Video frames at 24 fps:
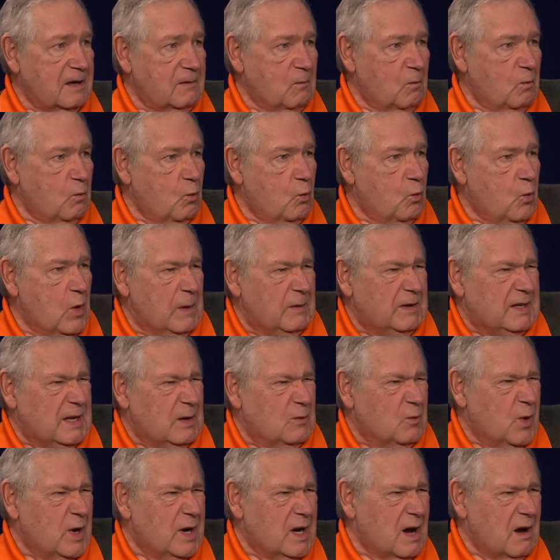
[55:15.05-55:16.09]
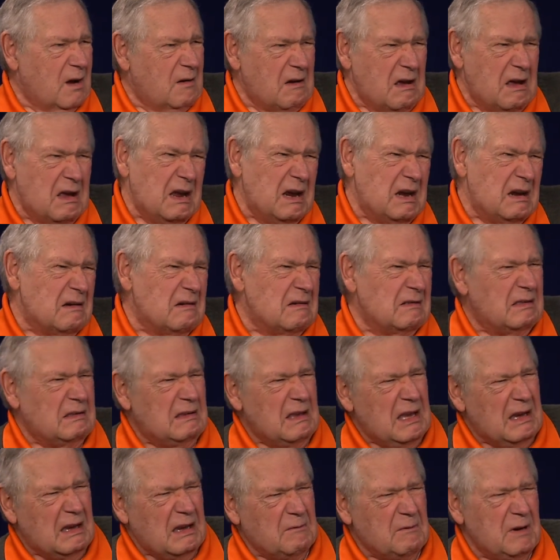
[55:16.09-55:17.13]
the wissy way out. I don't
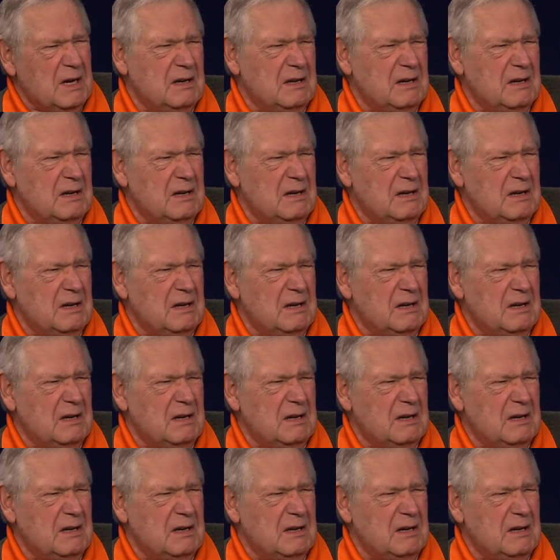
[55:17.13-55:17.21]
think